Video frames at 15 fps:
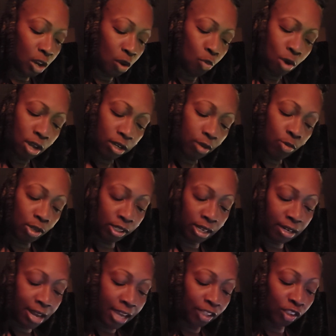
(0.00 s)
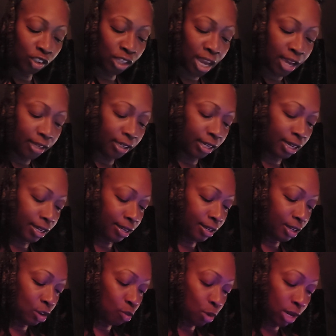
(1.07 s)
Well, it was a nice check,
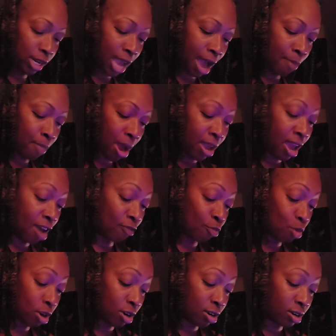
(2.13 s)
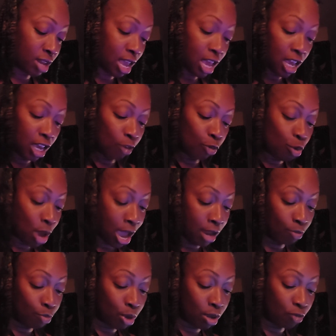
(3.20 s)
kitty. And really, I might have won if you
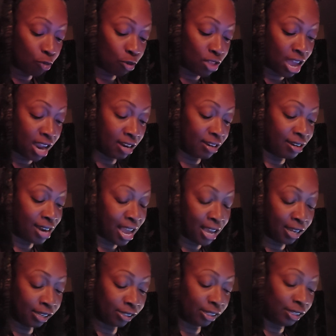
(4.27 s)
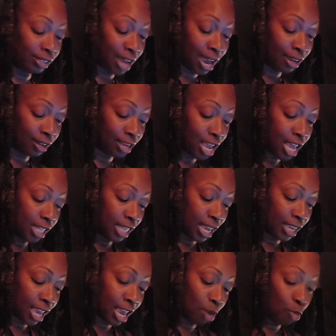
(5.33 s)
hadn't been for that nasty knight
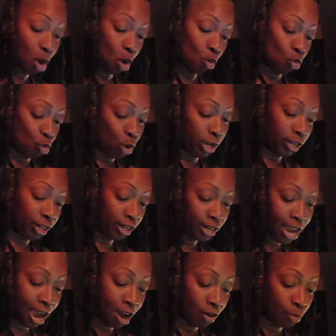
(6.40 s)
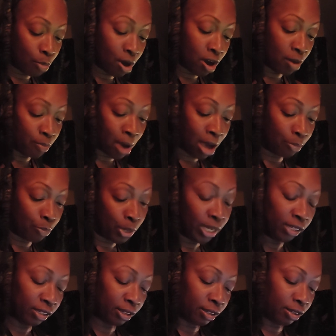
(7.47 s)
that came wiggling down among my
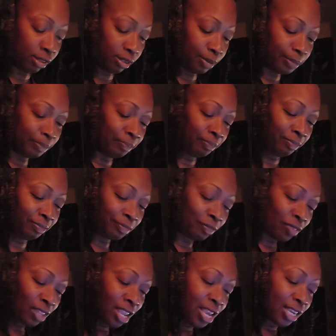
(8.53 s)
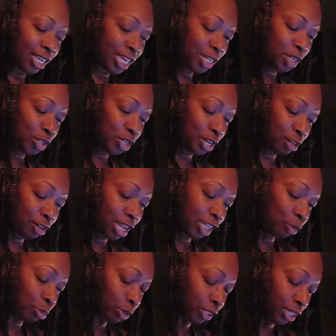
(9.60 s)
pieces. Kitty, dear,
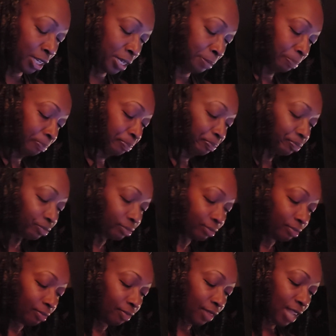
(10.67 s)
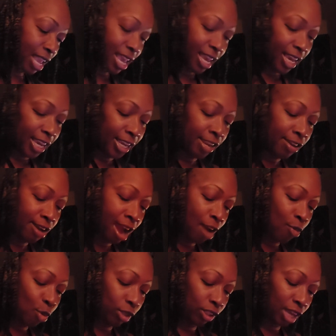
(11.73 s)
let's pretend. And here I
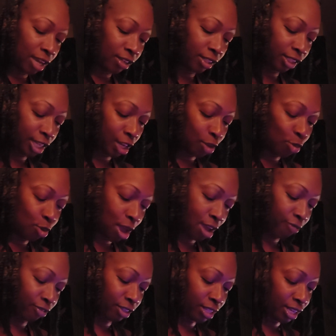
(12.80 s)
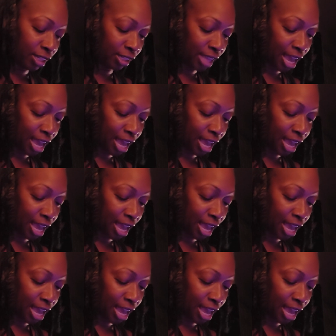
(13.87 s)
wish I could tell you half the things